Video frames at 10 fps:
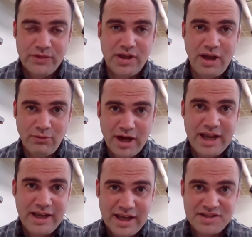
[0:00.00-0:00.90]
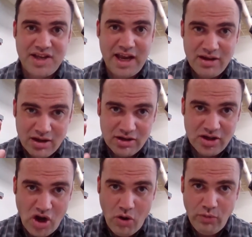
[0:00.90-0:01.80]
Get ready, get
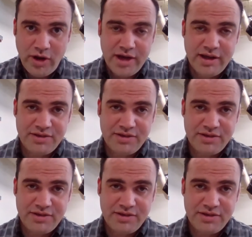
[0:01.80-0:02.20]
set, go, right?